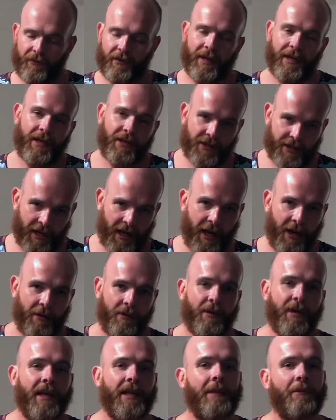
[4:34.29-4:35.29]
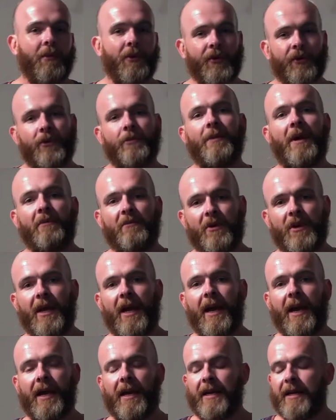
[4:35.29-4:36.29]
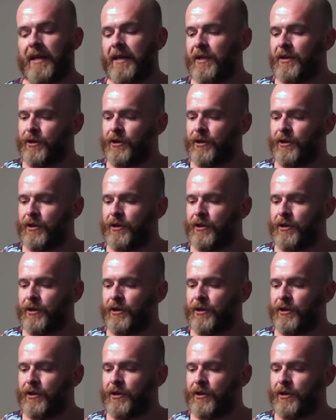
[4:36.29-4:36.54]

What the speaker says: really slow, get the muscle memory there.